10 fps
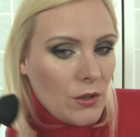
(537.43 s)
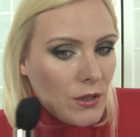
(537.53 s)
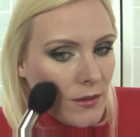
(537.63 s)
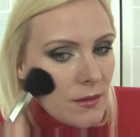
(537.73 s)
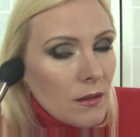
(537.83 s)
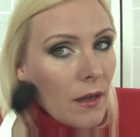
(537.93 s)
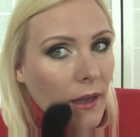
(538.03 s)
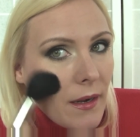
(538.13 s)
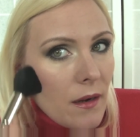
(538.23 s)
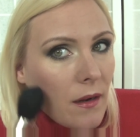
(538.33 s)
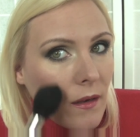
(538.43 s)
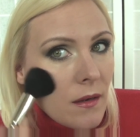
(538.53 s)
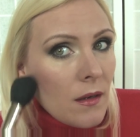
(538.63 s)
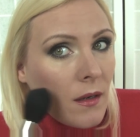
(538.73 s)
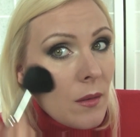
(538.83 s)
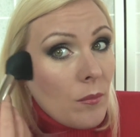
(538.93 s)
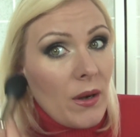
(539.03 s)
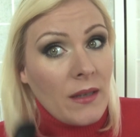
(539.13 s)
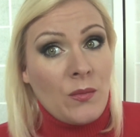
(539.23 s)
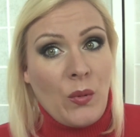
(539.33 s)
which is another
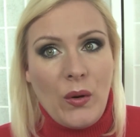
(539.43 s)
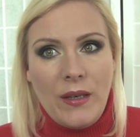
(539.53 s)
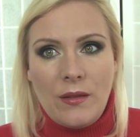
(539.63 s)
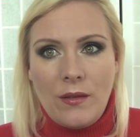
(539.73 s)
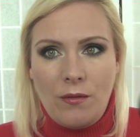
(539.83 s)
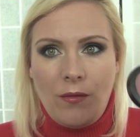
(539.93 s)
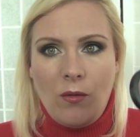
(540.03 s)
plus point